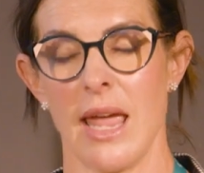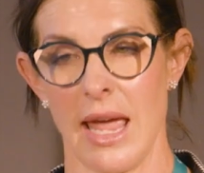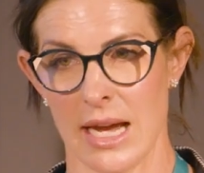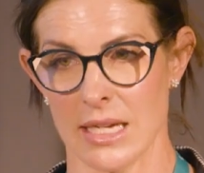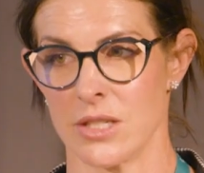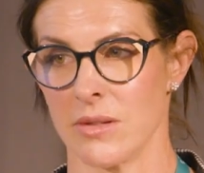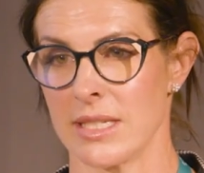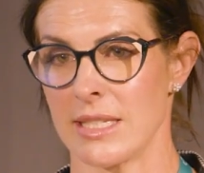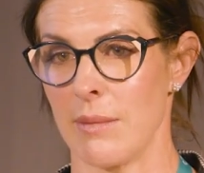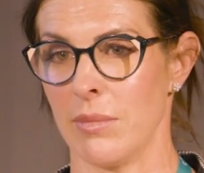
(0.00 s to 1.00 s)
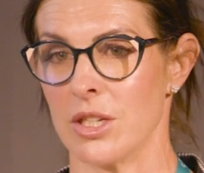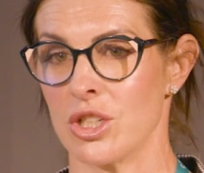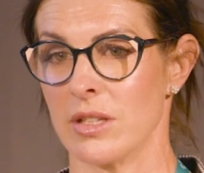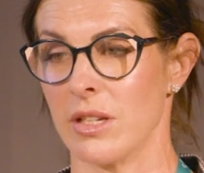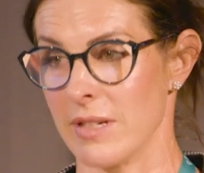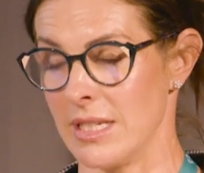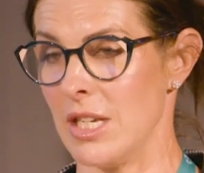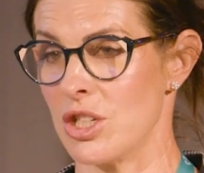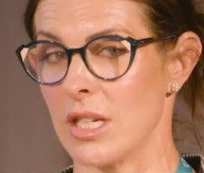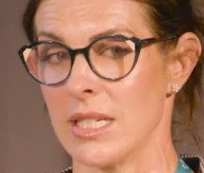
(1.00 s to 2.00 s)
how to establish the
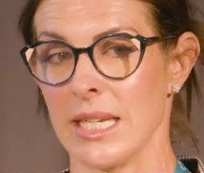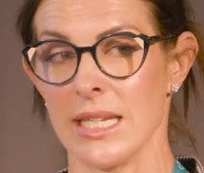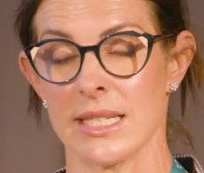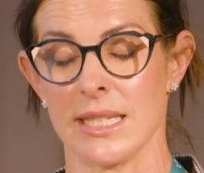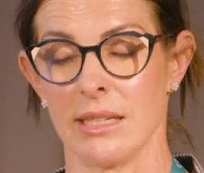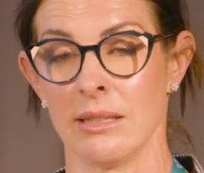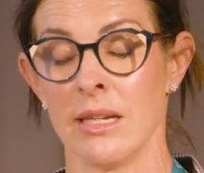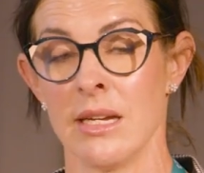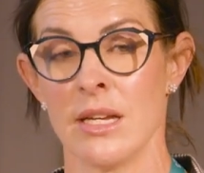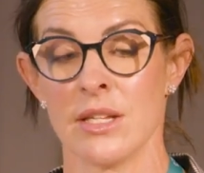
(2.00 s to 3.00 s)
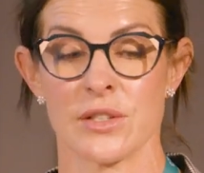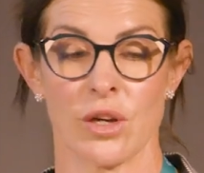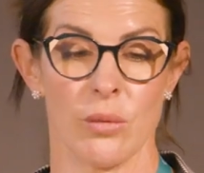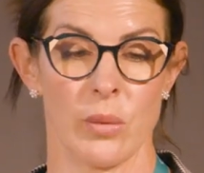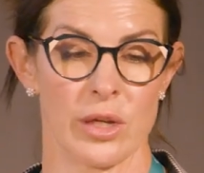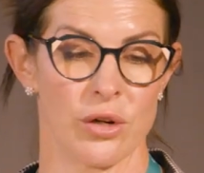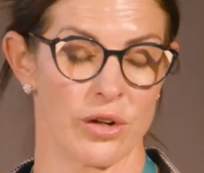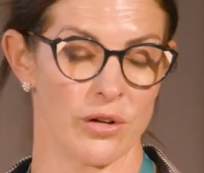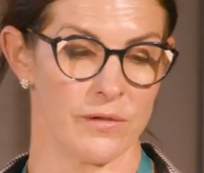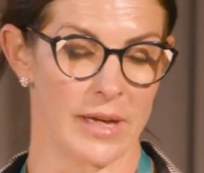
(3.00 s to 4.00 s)
retention of Teat Seal. So we could
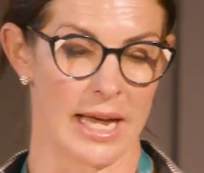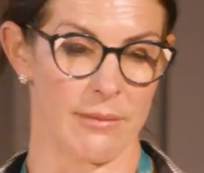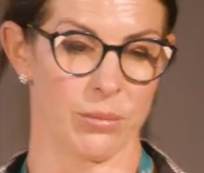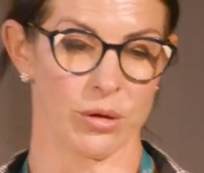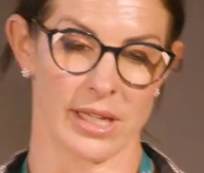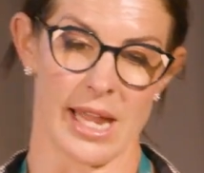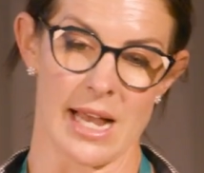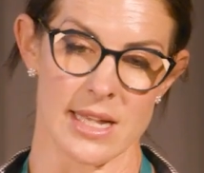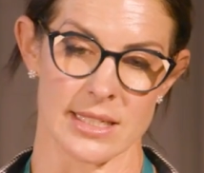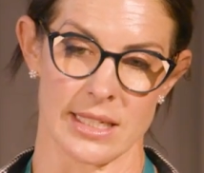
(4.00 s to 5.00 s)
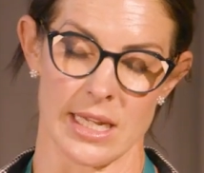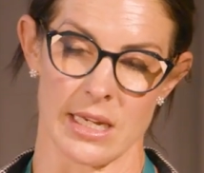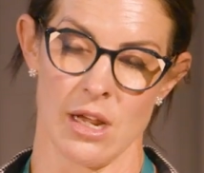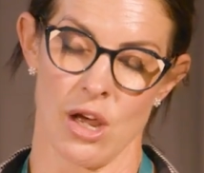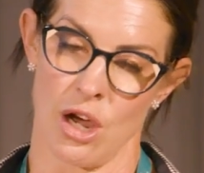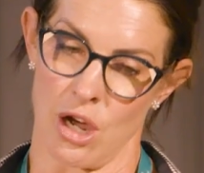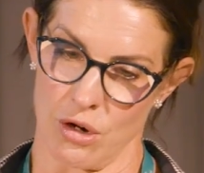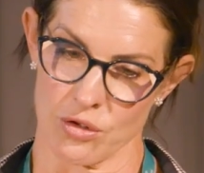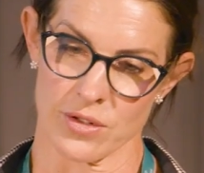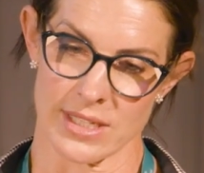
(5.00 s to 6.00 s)
have brought the cows in and
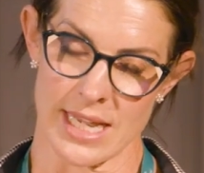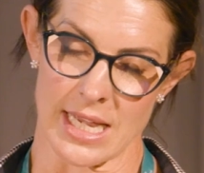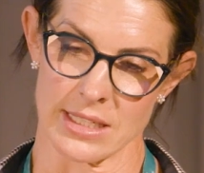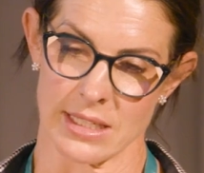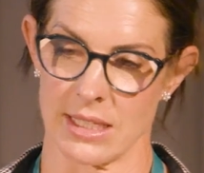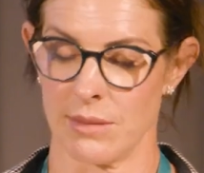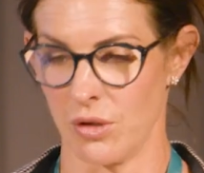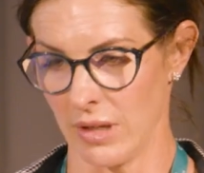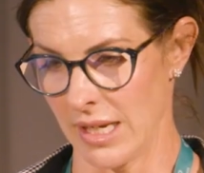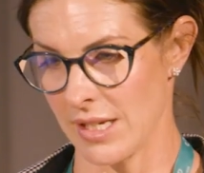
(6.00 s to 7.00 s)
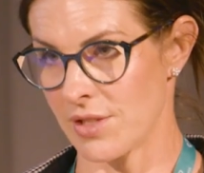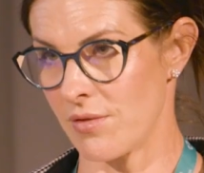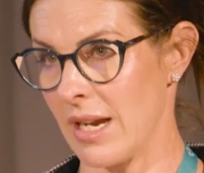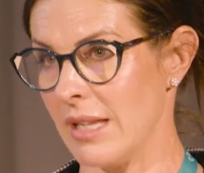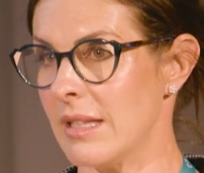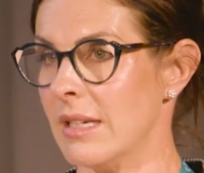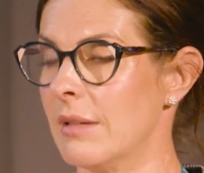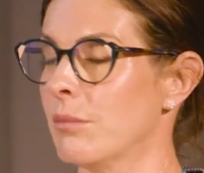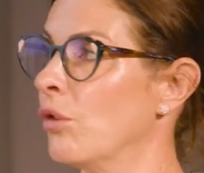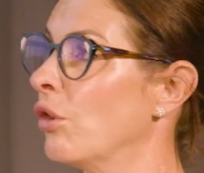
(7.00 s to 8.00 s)
ultrasounded them or x-rayed
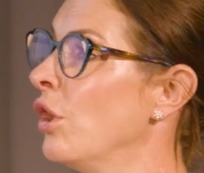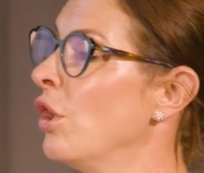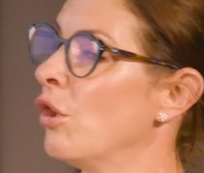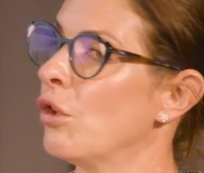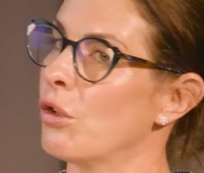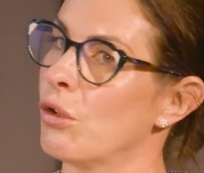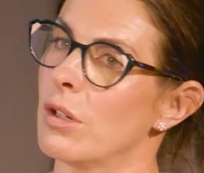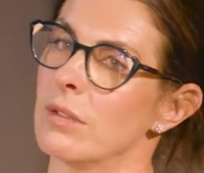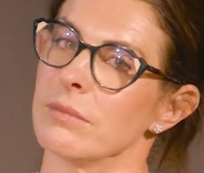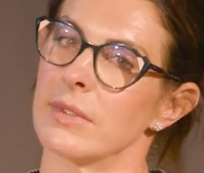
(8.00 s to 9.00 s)
them, or